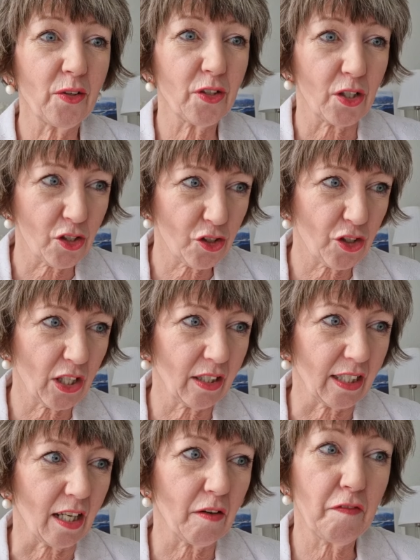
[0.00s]
around
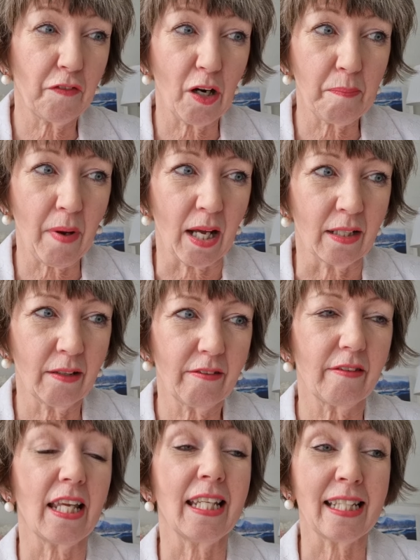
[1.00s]
Australia for a
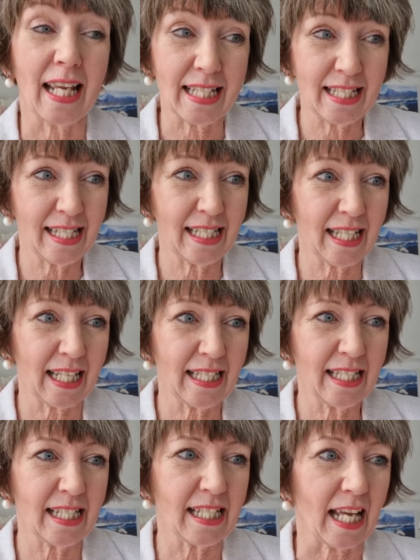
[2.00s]
month in
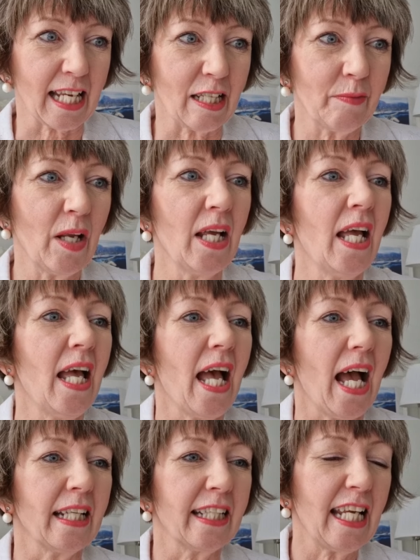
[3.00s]
1999
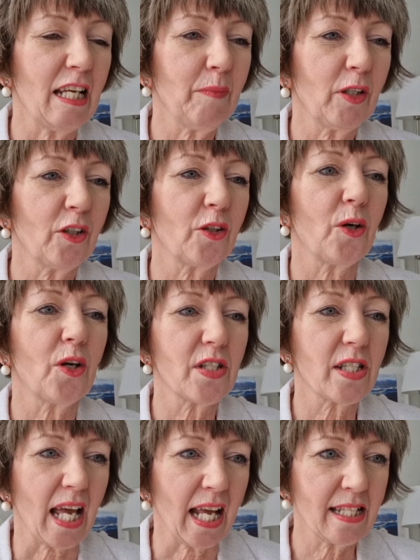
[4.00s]
and came
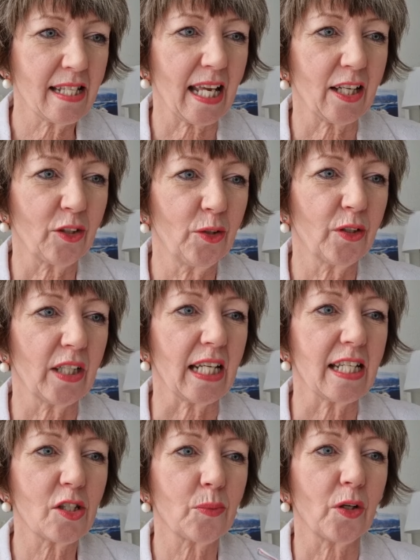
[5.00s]
across Anzac
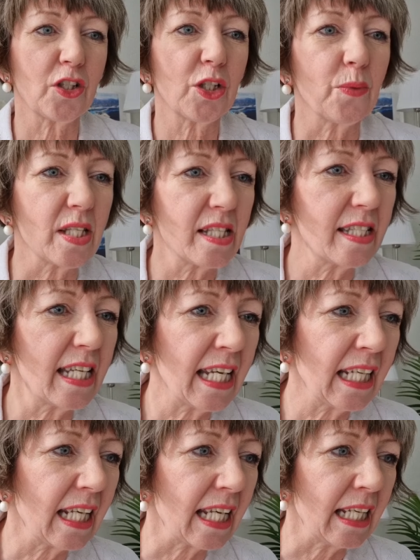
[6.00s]
cookies while she was
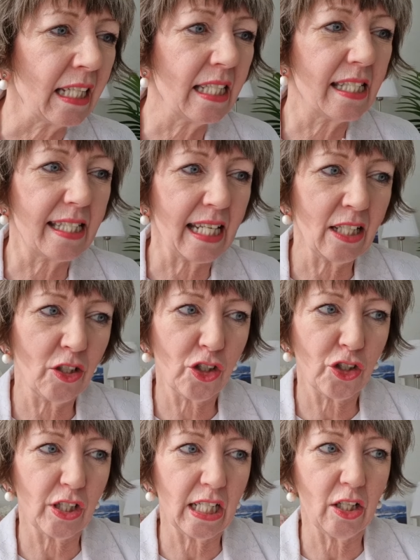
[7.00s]
staying in
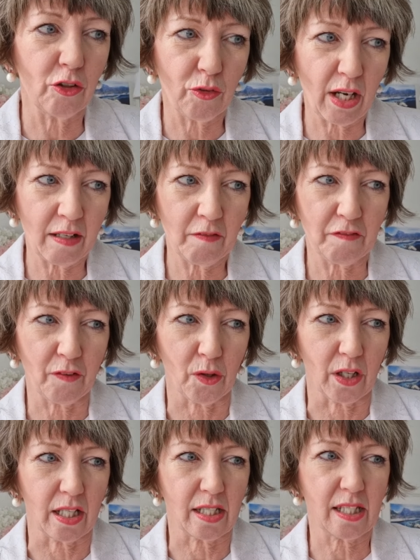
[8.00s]
Daintree
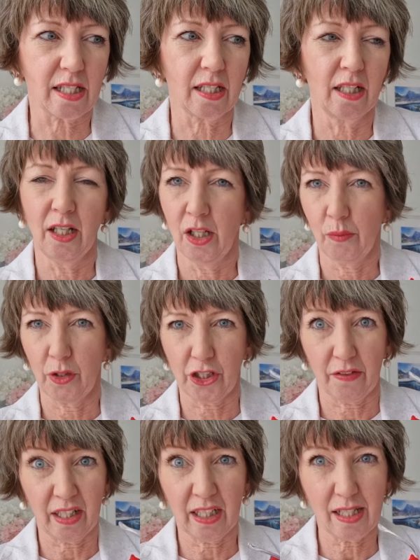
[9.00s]
Rainforest, which
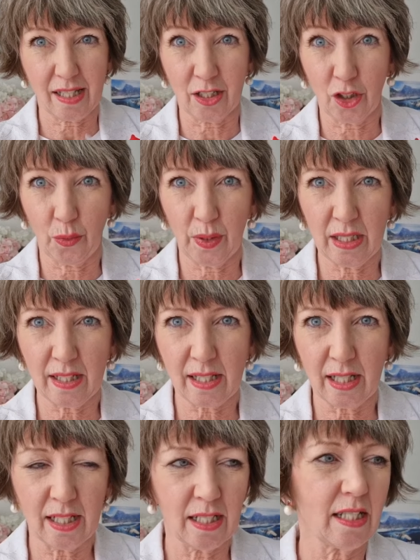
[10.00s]
I think is in
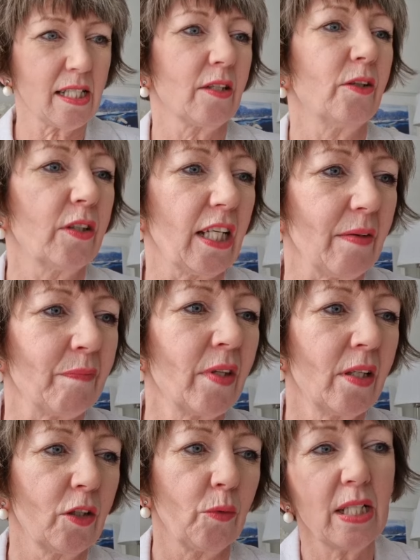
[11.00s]
Queensland. Okay,
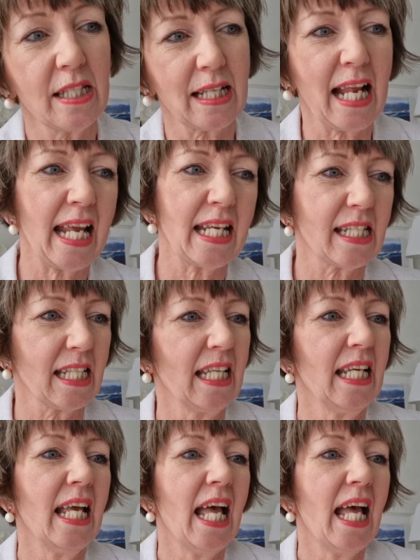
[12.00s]
Queensland.